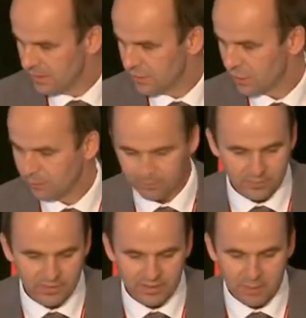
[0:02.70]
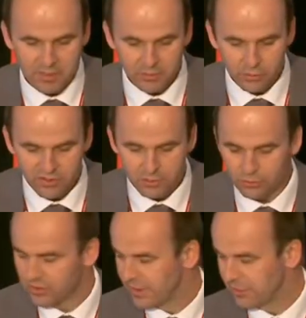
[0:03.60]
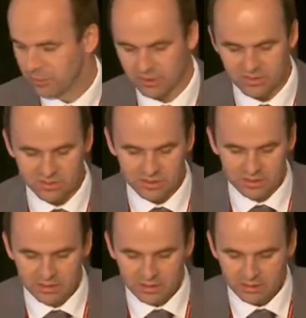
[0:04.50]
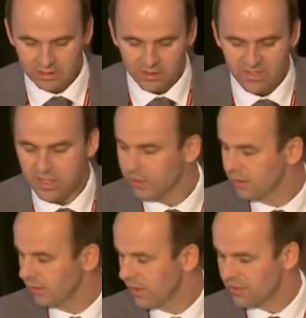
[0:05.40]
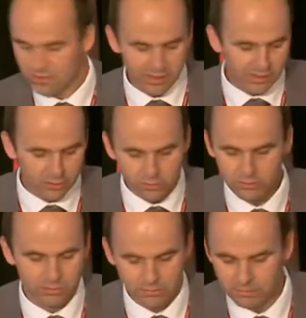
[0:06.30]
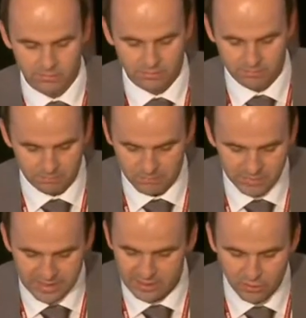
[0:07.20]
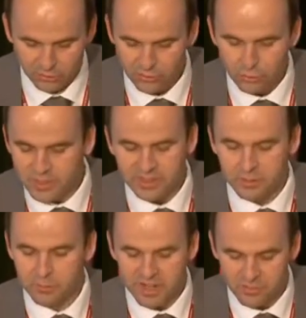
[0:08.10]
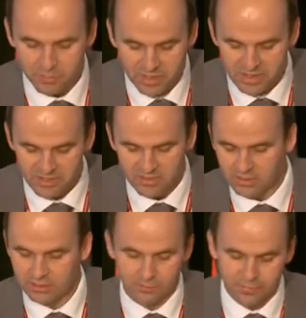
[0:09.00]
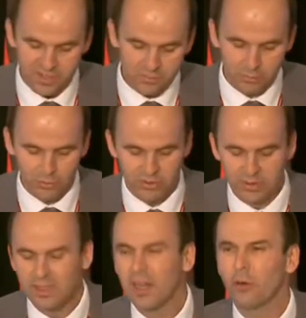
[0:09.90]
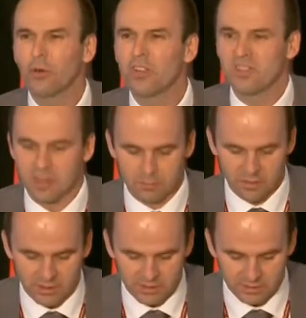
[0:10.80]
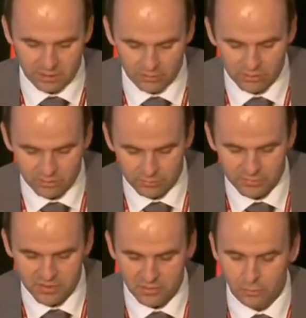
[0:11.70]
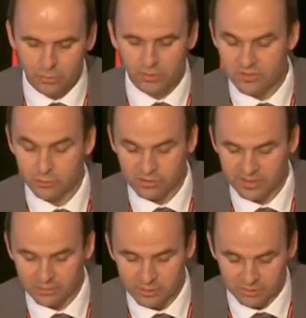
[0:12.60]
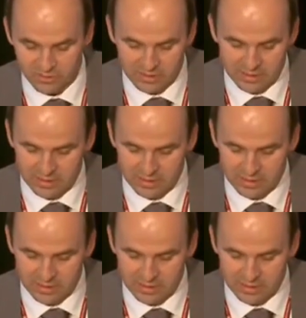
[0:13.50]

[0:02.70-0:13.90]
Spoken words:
So, coming to the social networks. Xing, as they know, Netlock, Twitter, MySpace, Facebook, are only some out of the so-called social networks.